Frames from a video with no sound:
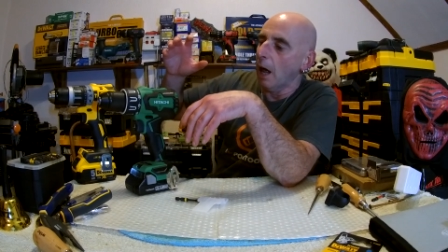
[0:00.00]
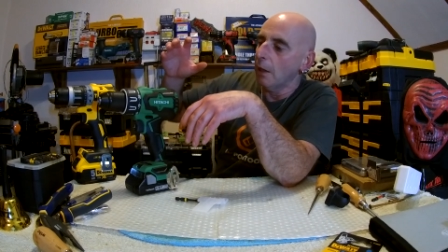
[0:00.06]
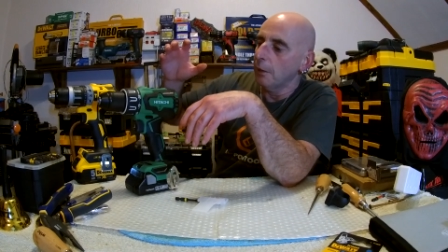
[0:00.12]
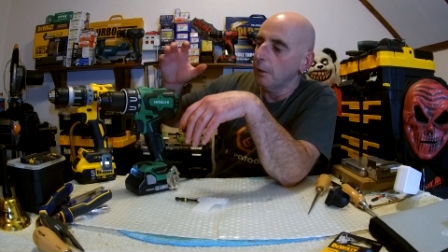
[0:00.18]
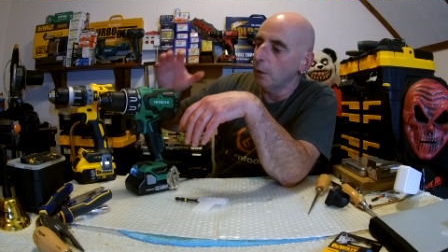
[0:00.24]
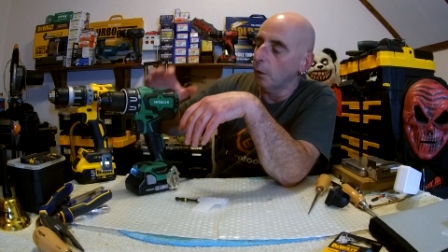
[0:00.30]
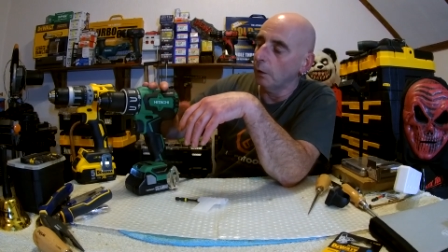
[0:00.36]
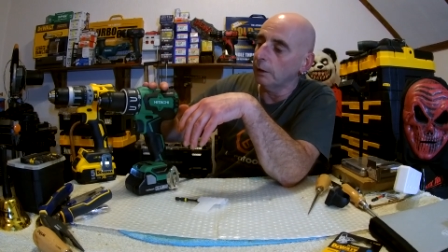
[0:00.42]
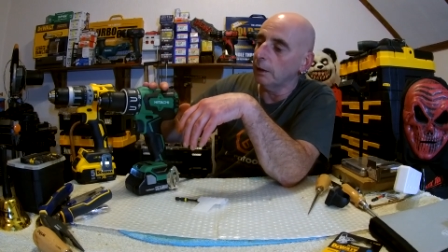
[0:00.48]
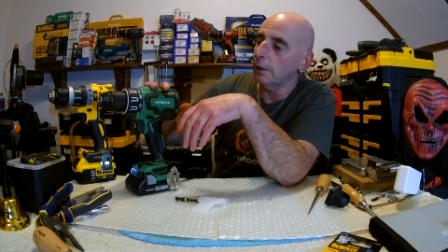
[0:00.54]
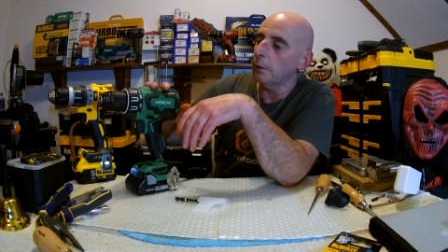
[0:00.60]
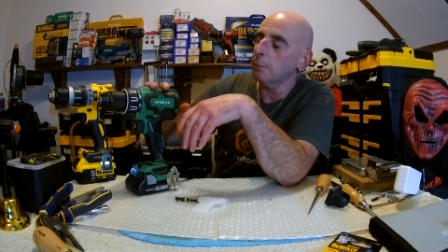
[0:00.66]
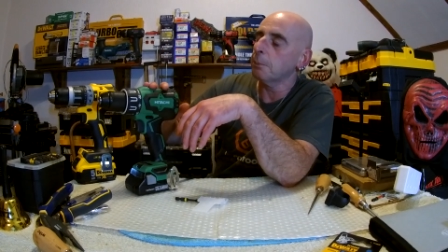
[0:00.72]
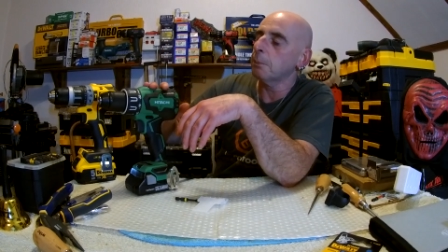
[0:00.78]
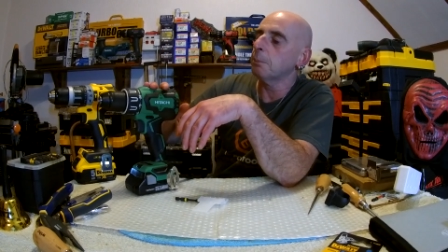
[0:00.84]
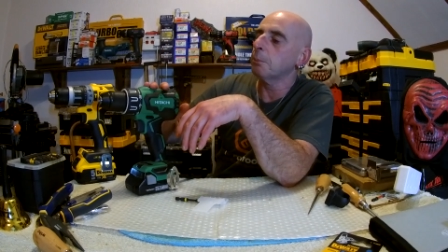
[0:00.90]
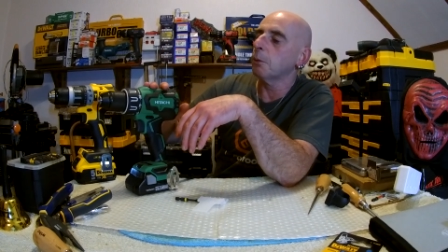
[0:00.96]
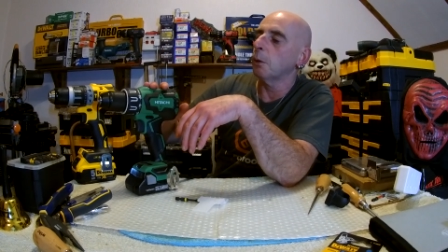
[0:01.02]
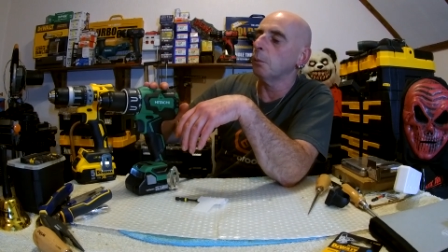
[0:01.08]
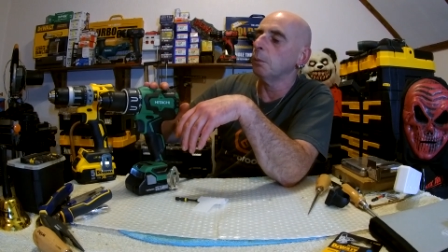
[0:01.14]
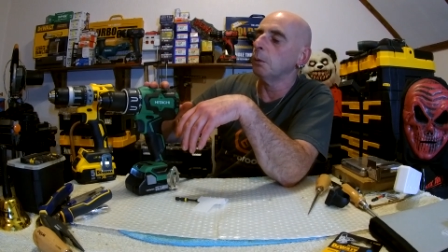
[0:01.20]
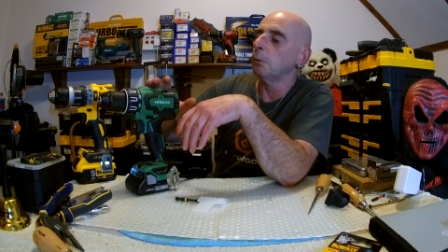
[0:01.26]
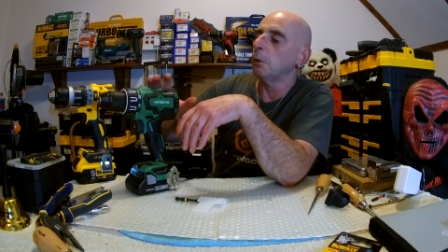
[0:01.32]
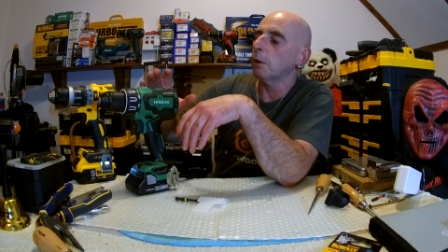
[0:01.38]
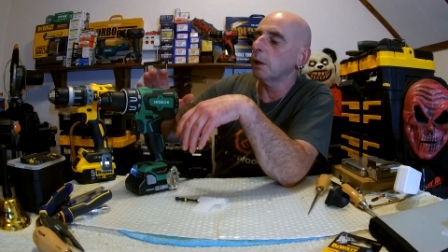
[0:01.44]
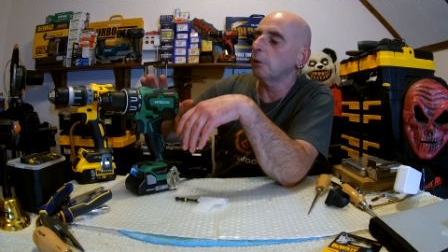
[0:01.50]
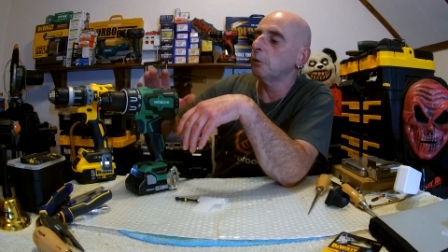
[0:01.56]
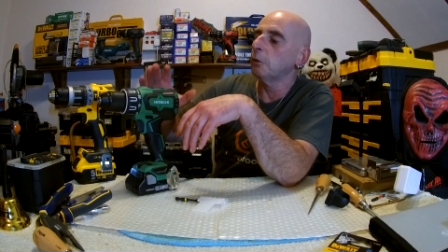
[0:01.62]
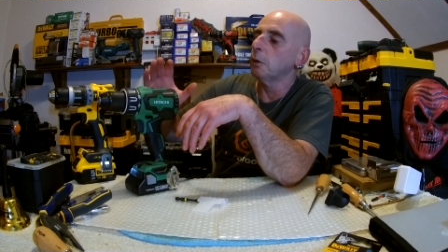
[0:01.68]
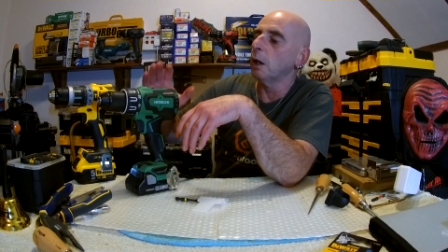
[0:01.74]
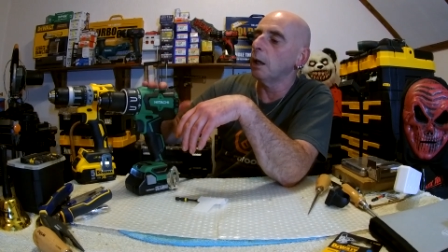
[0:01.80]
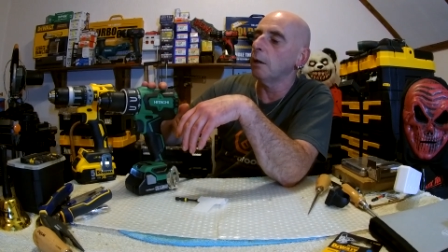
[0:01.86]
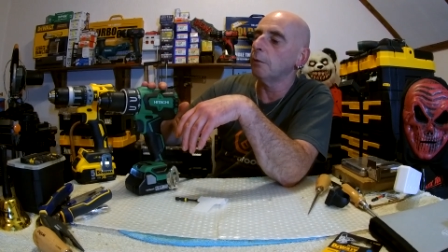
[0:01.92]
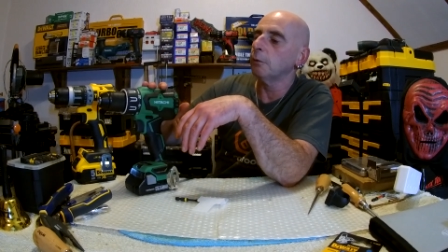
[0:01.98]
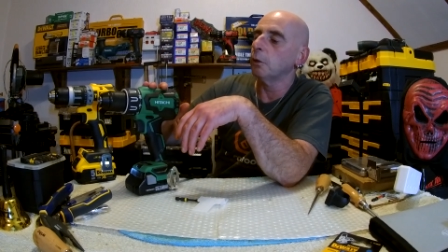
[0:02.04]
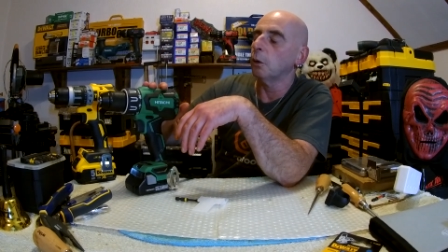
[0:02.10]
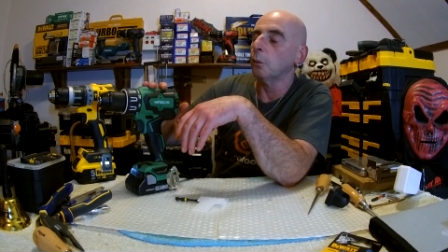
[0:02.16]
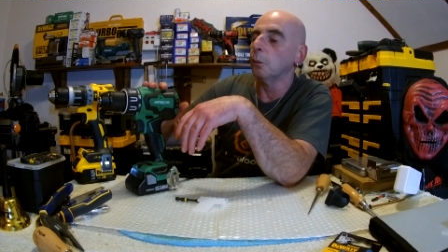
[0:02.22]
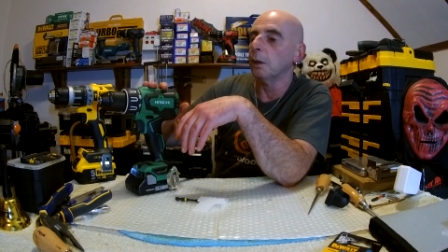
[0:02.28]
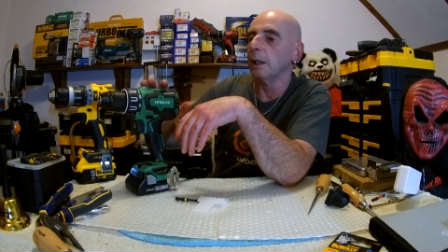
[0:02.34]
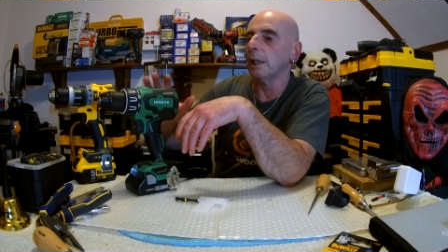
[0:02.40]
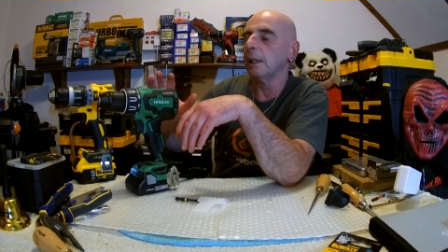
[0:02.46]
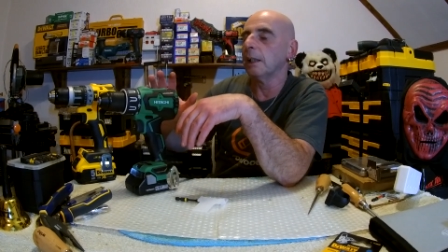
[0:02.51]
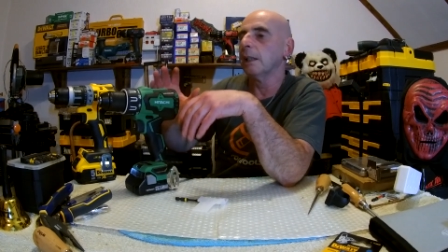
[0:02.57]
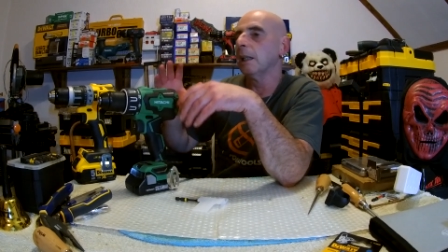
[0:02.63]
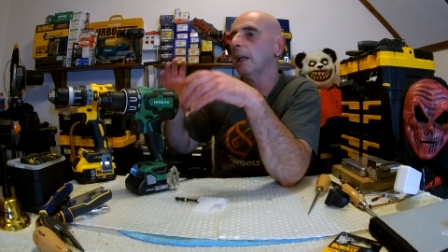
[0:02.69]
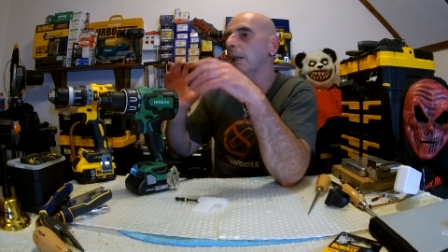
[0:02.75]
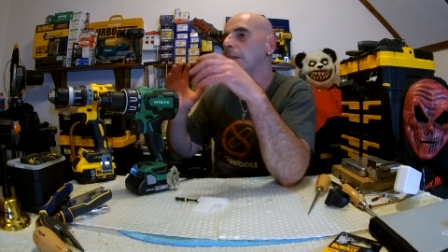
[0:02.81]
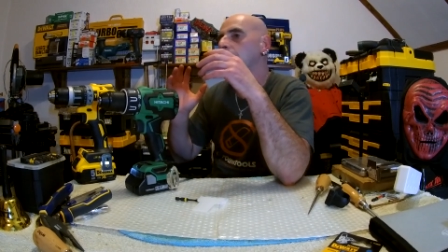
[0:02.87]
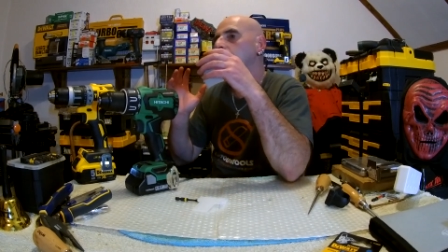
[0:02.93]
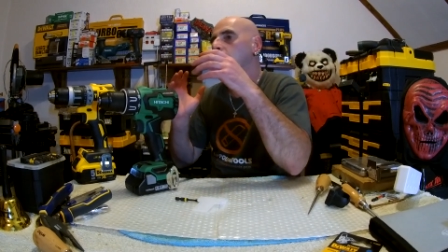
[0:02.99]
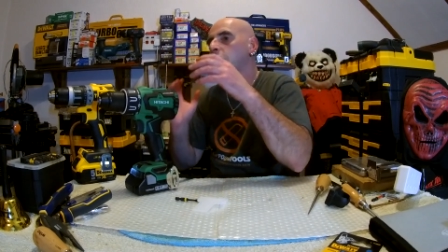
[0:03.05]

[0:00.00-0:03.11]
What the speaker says: The only other problem or issue I have got with it is the